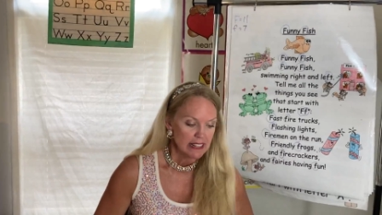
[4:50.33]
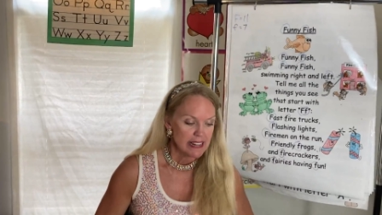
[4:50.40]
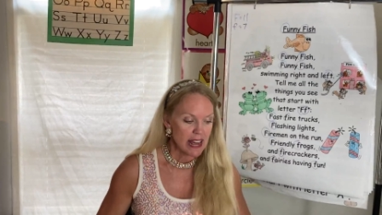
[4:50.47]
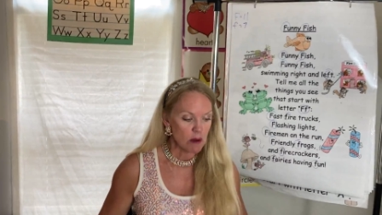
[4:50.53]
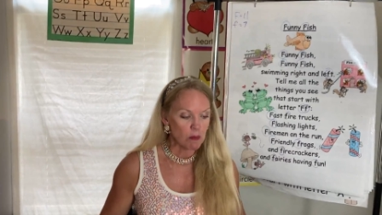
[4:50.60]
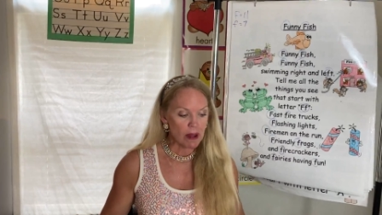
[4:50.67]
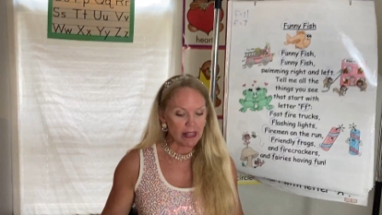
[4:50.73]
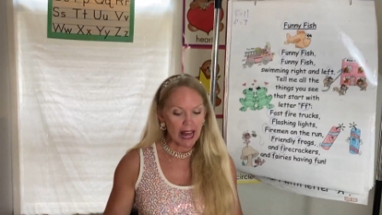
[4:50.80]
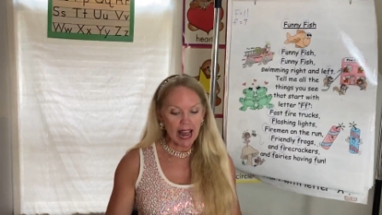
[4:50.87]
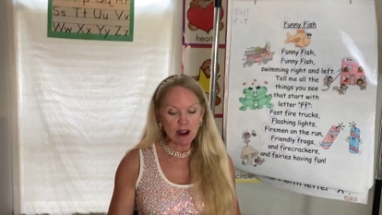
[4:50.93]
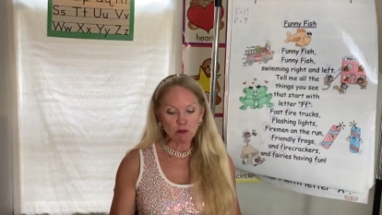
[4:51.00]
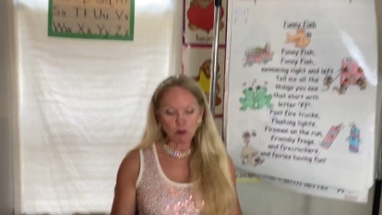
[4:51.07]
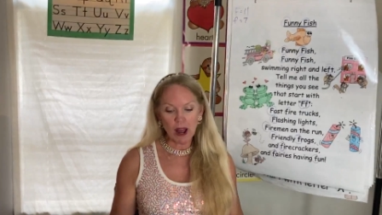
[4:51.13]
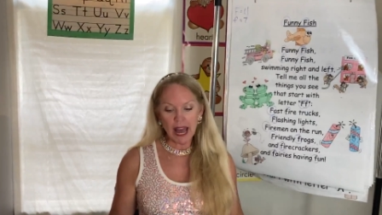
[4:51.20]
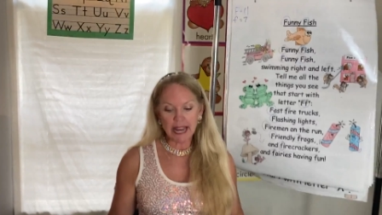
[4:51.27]
Now, while I
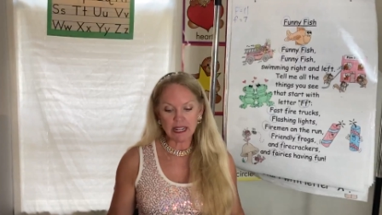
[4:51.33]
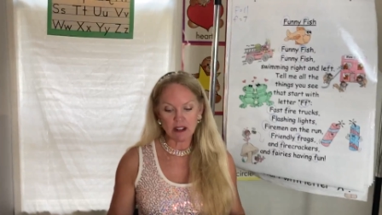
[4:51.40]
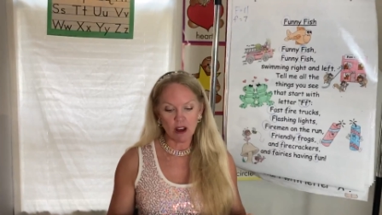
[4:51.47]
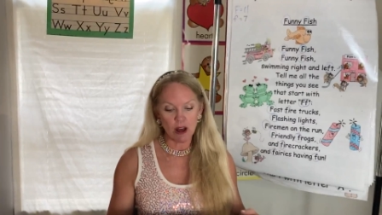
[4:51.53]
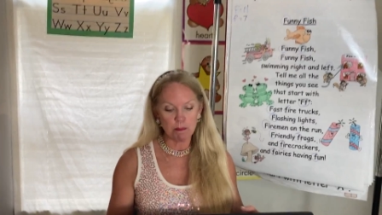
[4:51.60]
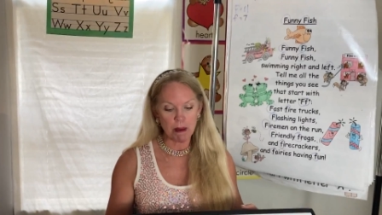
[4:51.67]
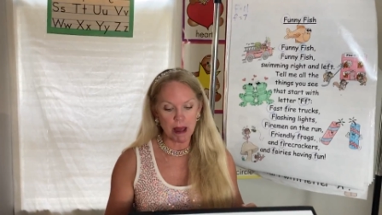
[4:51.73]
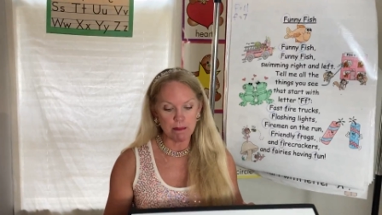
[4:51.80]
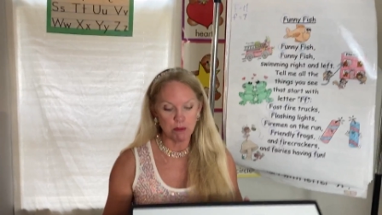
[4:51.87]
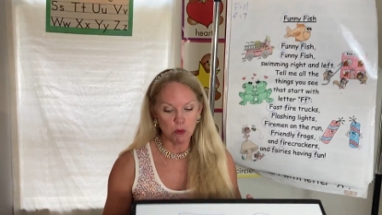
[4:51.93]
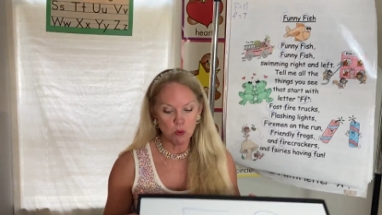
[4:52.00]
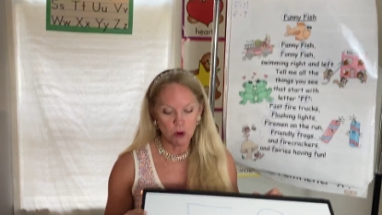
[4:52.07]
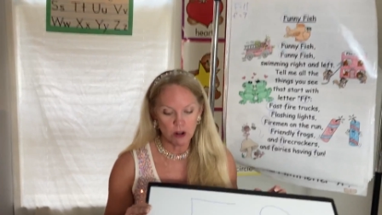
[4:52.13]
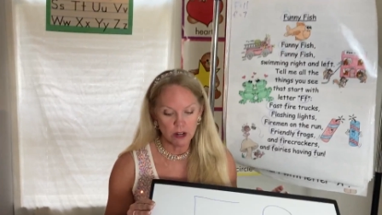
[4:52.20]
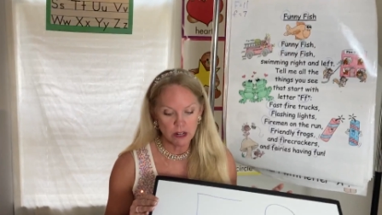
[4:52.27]
write on my
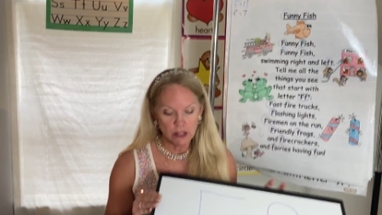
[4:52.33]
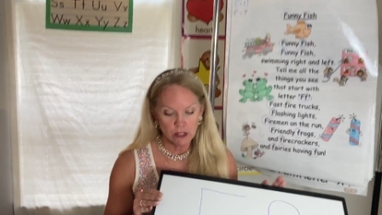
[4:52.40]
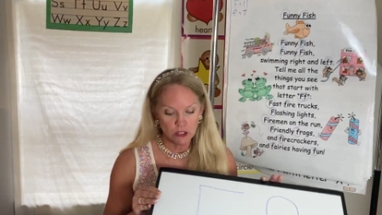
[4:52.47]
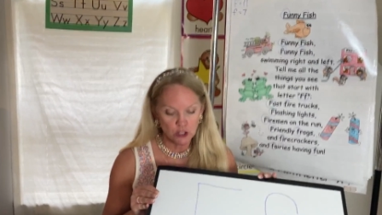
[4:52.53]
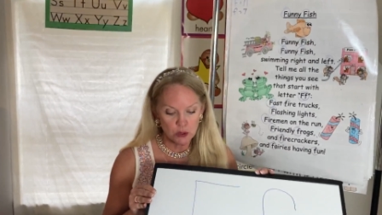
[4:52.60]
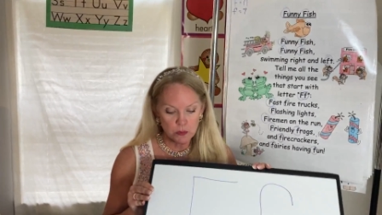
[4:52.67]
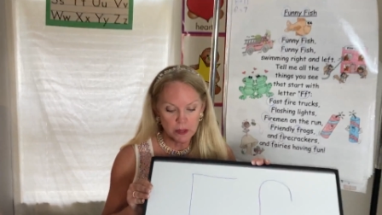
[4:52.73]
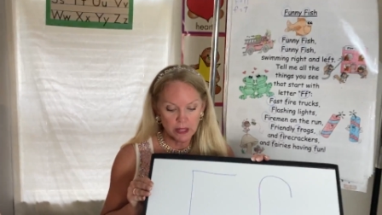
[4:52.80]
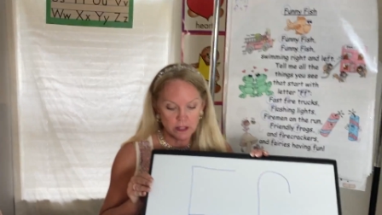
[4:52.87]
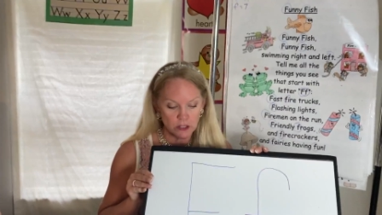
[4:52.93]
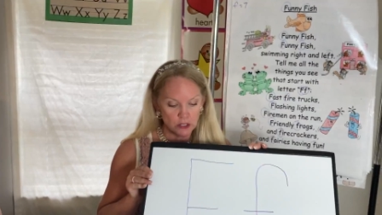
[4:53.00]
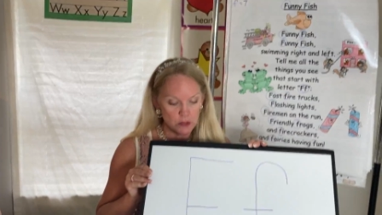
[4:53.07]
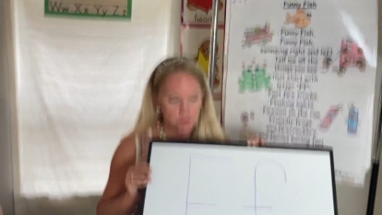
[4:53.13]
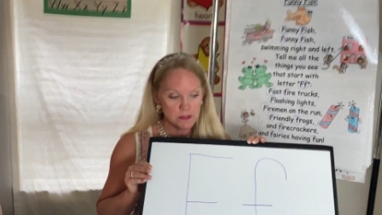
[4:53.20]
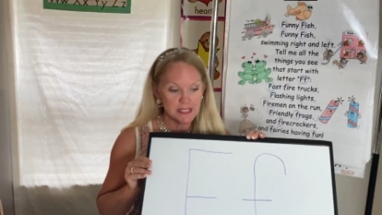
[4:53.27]
board, you
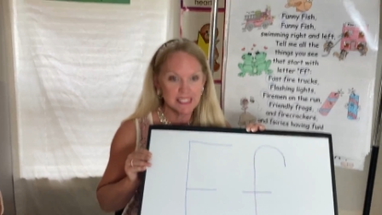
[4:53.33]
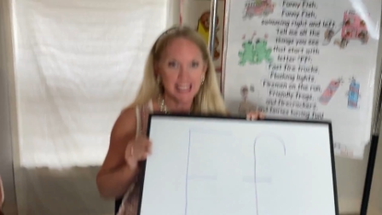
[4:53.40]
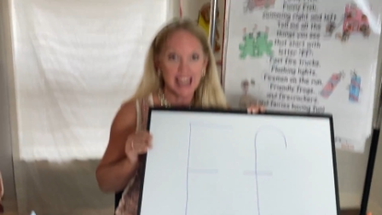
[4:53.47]
can use